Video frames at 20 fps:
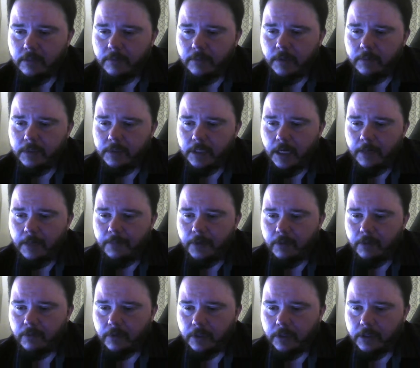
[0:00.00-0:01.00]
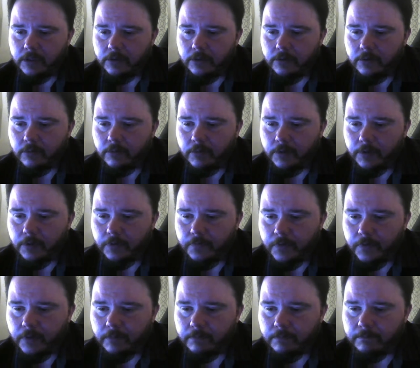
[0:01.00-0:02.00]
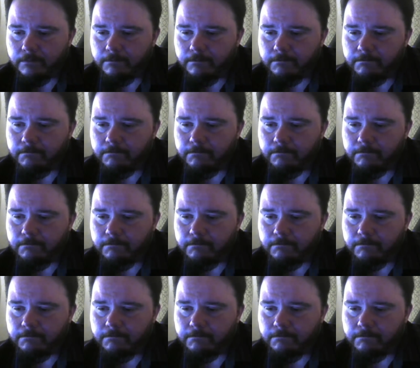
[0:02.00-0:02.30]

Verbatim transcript: Sometimes the IP will lead you to where they're from.